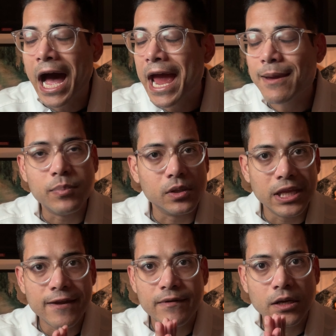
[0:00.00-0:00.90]
I
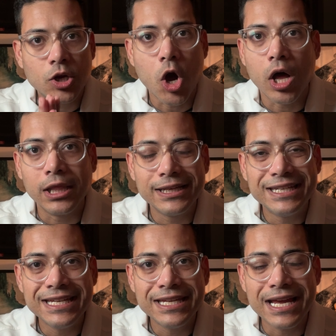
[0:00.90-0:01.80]
believe in quality.